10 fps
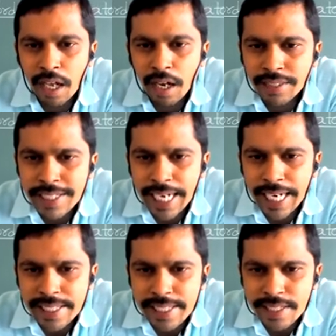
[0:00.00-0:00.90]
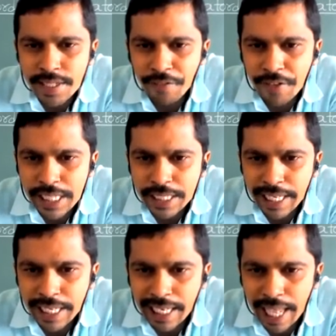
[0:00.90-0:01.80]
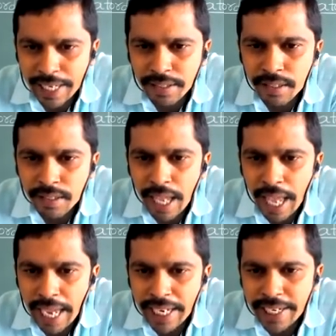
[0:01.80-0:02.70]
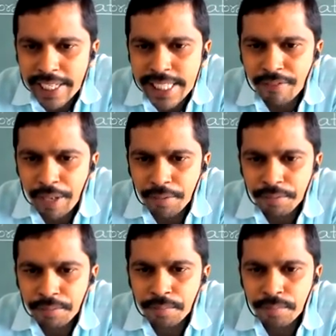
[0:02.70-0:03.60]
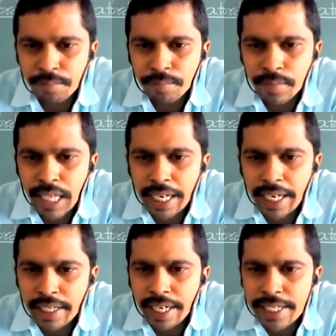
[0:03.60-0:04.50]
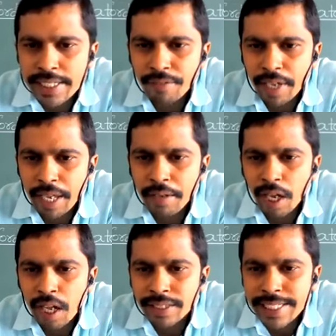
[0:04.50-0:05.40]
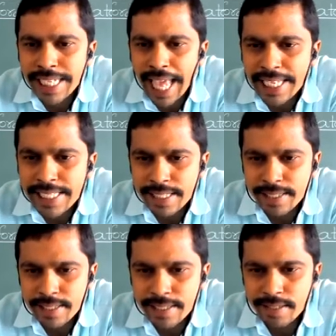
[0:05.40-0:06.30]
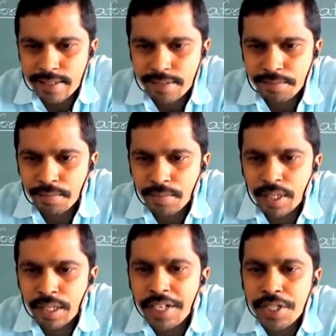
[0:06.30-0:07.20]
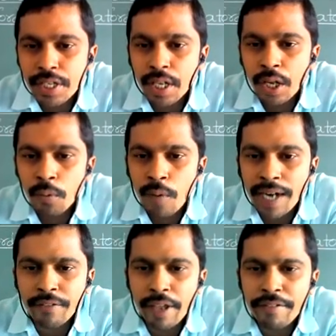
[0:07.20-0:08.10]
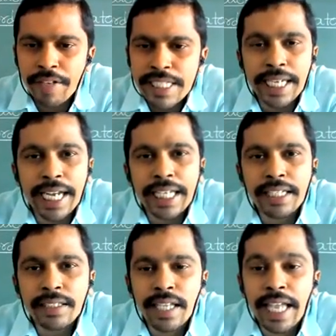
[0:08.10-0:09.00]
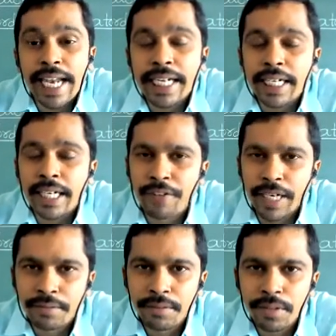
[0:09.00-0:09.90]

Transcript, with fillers: Along the z-axis, if you see the red line, again it is a wave. Again, it is a wave along the z-axis, right? What the wave is indicating? Electric field.